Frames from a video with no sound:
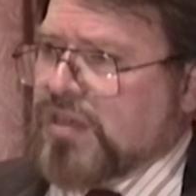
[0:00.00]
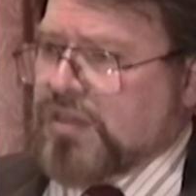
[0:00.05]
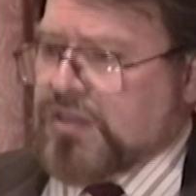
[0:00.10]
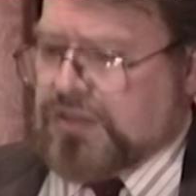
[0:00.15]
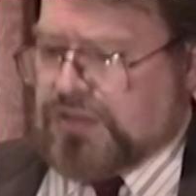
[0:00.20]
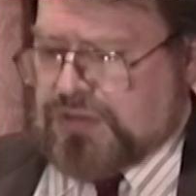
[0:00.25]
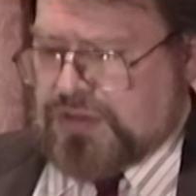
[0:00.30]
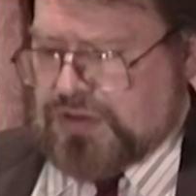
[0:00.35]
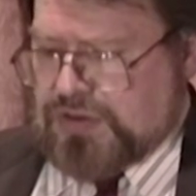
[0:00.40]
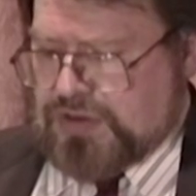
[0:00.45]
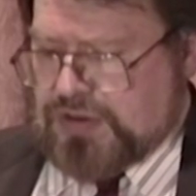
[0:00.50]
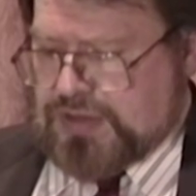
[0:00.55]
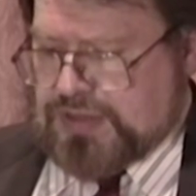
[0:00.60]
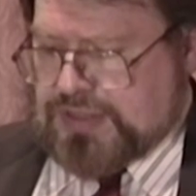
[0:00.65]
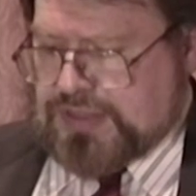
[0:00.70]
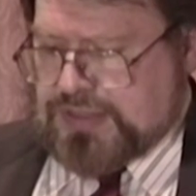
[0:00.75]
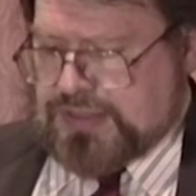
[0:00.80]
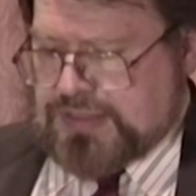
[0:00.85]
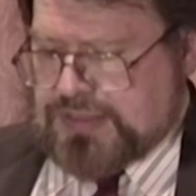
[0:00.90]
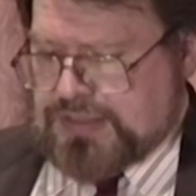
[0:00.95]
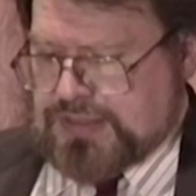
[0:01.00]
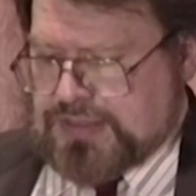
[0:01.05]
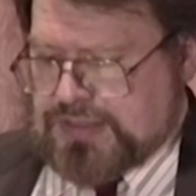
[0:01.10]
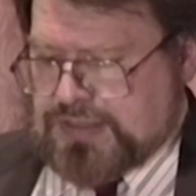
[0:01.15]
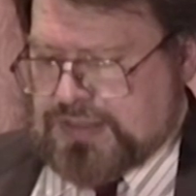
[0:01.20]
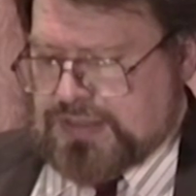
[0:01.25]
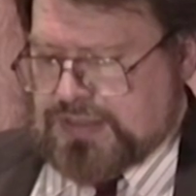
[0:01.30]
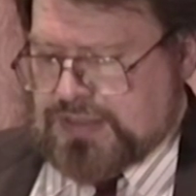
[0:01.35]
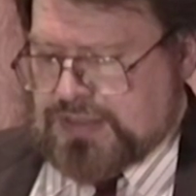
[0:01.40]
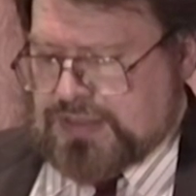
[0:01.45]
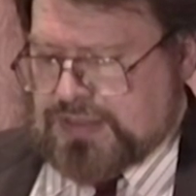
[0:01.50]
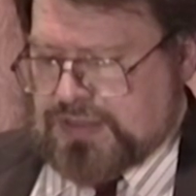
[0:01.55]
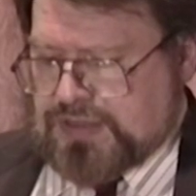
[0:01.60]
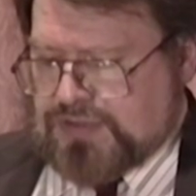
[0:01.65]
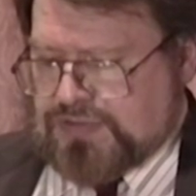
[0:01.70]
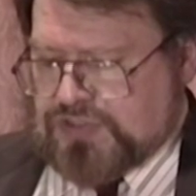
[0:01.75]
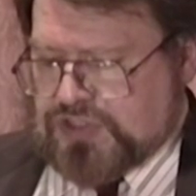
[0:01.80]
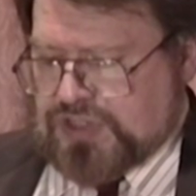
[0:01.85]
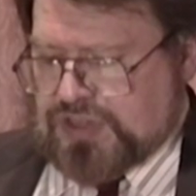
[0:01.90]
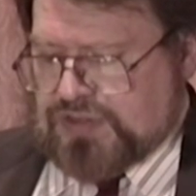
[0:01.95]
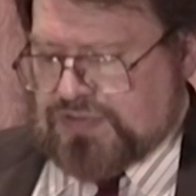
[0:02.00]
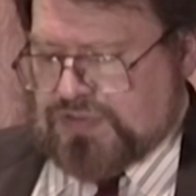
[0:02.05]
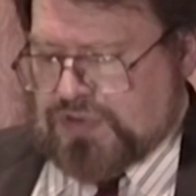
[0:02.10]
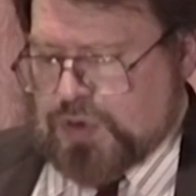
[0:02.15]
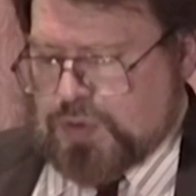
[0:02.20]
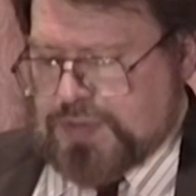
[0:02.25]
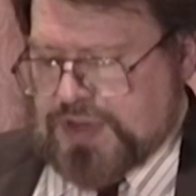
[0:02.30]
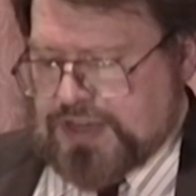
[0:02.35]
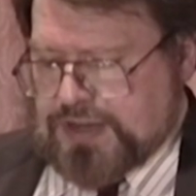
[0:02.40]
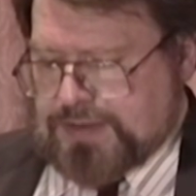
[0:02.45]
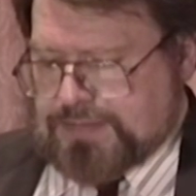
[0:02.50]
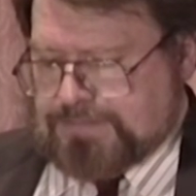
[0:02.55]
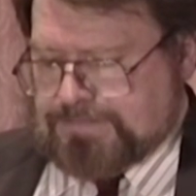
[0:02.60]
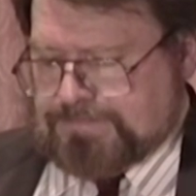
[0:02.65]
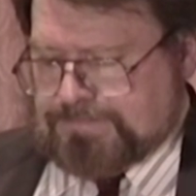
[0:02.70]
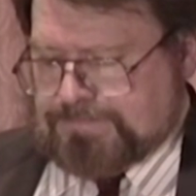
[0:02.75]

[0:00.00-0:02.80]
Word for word: undercurrent of xenophobia.